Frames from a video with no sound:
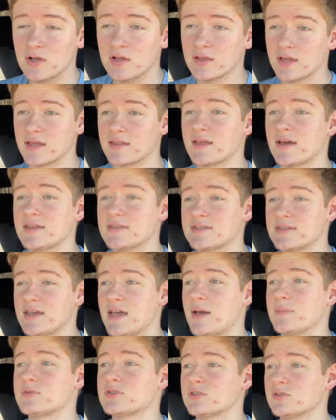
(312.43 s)
Like, that is an
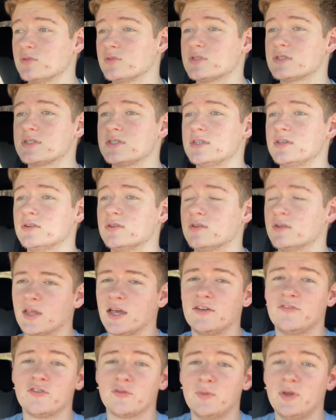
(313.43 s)
absolute steal.
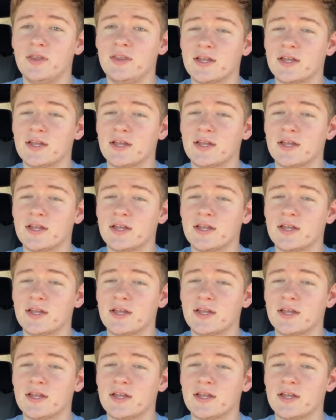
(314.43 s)
And for me,